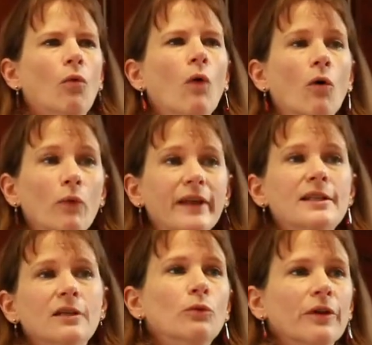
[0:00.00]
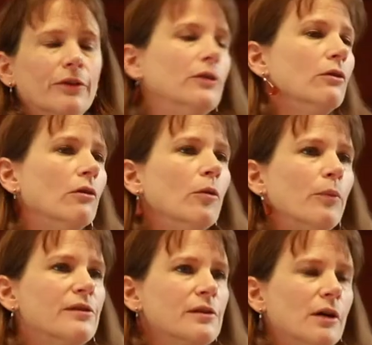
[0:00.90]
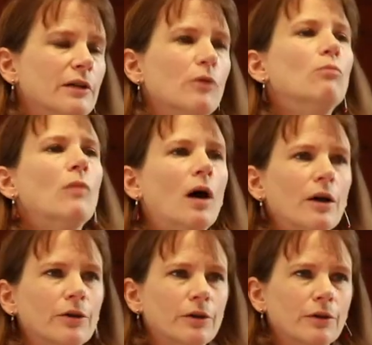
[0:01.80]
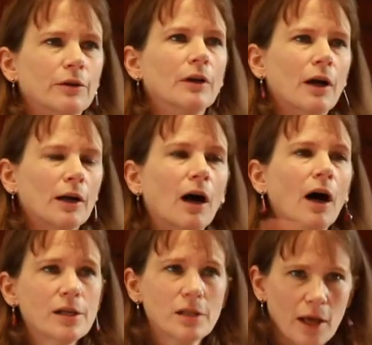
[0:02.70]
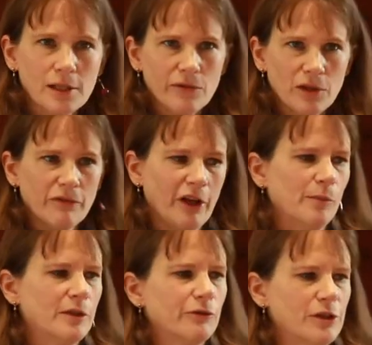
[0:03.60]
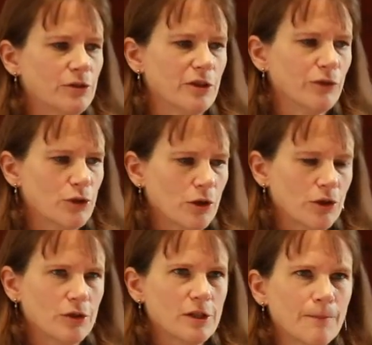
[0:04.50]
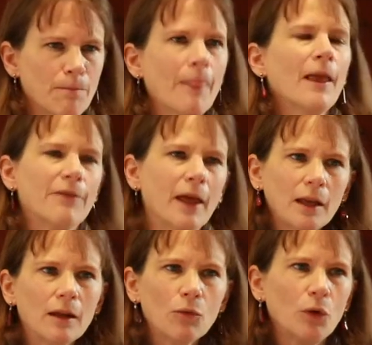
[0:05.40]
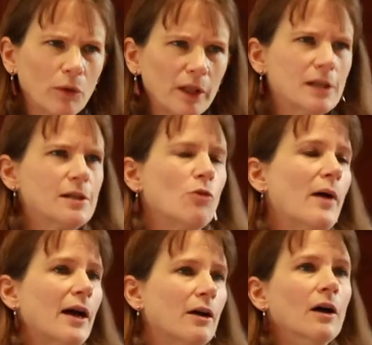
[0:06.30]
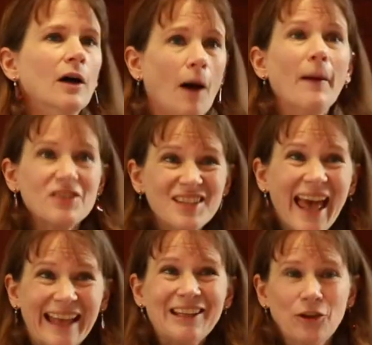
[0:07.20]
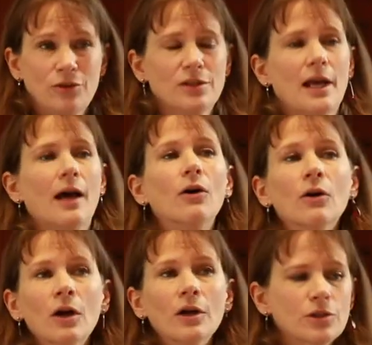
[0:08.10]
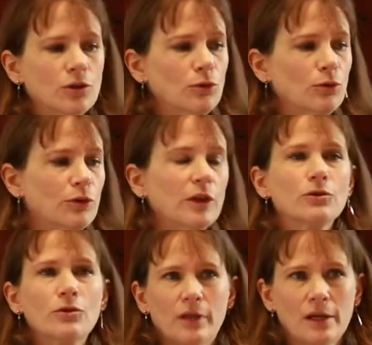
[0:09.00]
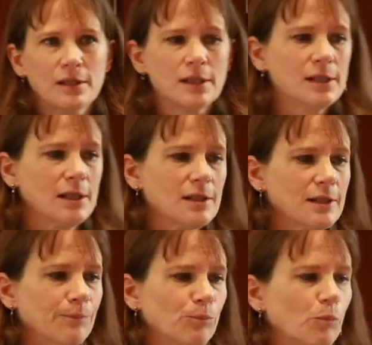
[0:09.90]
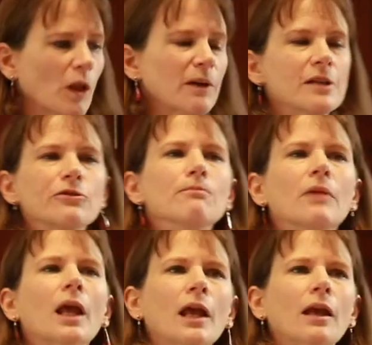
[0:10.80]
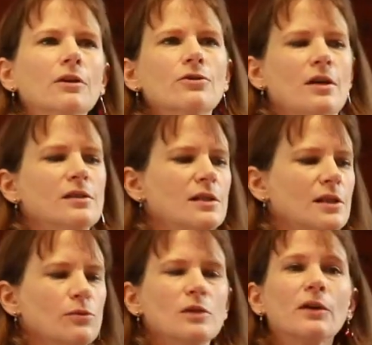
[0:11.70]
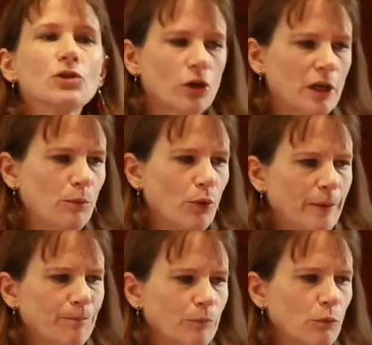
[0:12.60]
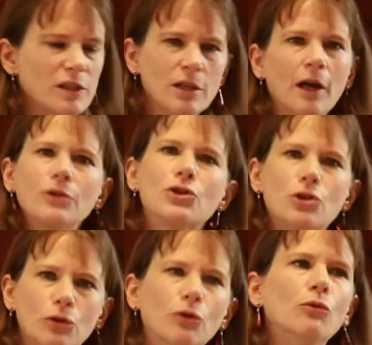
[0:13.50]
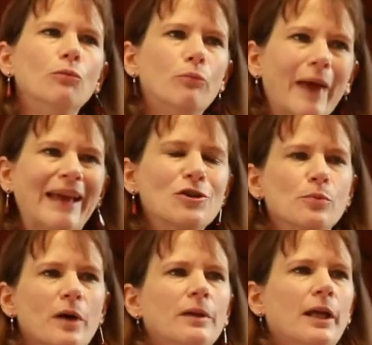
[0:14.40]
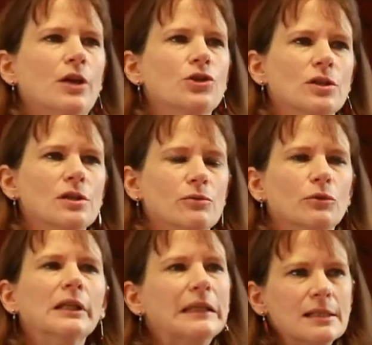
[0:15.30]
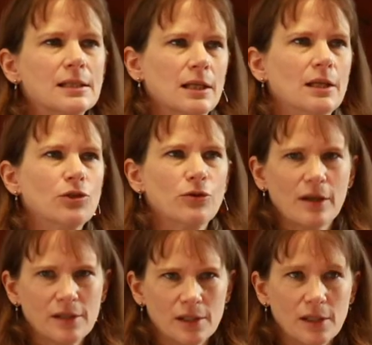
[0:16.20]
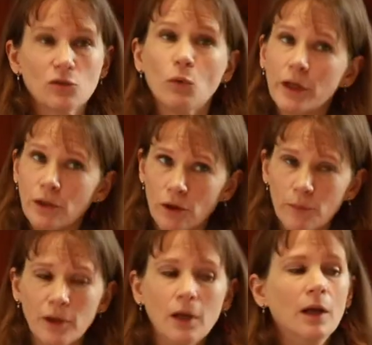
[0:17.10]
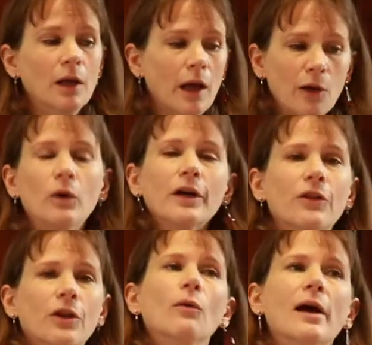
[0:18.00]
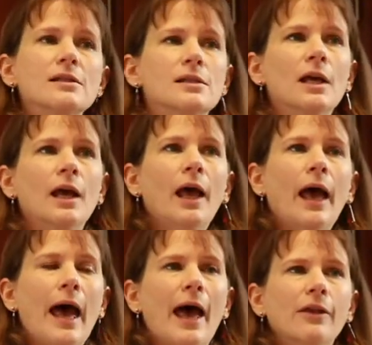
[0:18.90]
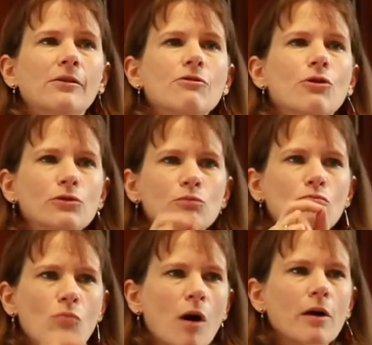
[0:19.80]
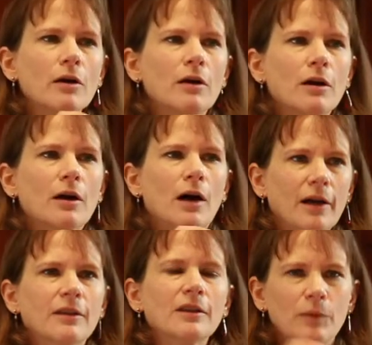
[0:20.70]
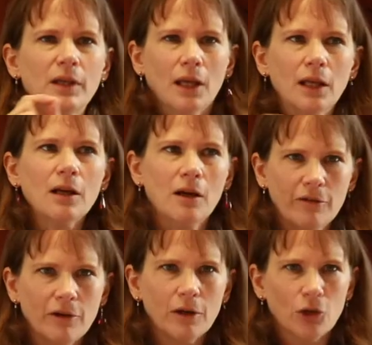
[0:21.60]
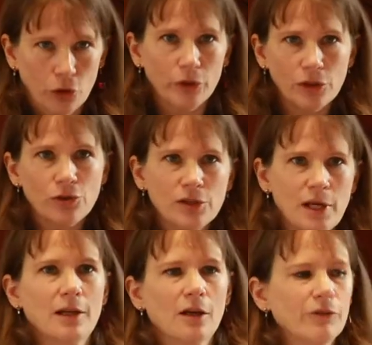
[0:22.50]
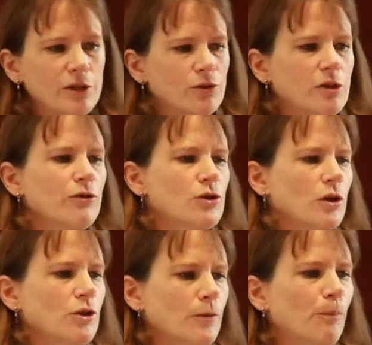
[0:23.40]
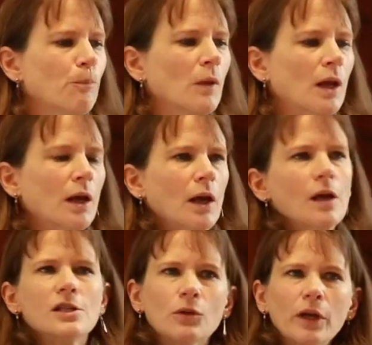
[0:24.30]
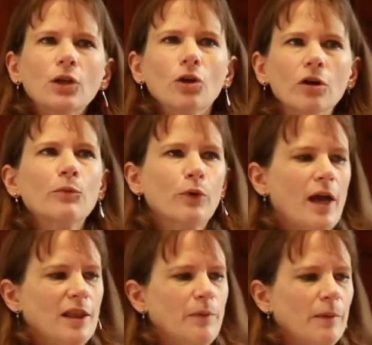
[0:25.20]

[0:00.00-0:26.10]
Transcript: what we deal with in Europe as a kind of a modern context for the development of research infrastructures, then we really need to go back about 10 years now to the year 2006. Because for me, 2006 was a big turning point. We saw two major publications released in 2006, one in Europe and one in the US. And those mark, I think, the beginning of our current understanding of research infrastructure. So in Europe, we had the